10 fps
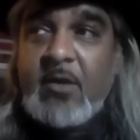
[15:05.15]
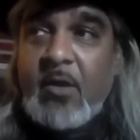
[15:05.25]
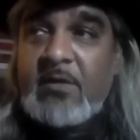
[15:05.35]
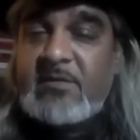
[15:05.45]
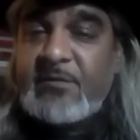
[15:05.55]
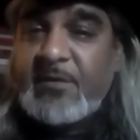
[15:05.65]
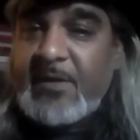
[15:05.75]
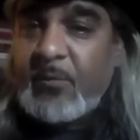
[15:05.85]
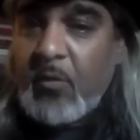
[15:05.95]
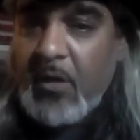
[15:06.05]
caused the
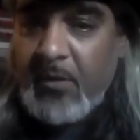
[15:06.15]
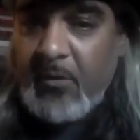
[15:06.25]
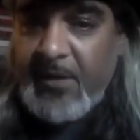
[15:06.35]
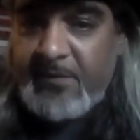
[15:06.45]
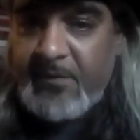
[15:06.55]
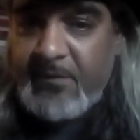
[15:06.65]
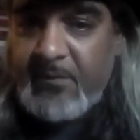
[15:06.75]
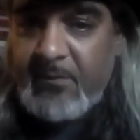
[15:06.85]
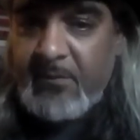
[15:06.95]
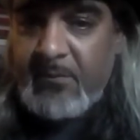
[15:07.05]
Flint water crisis.
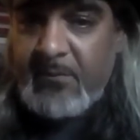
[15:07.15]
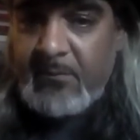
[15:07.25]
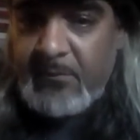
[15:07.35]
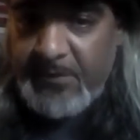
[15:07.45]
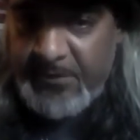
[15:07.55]
You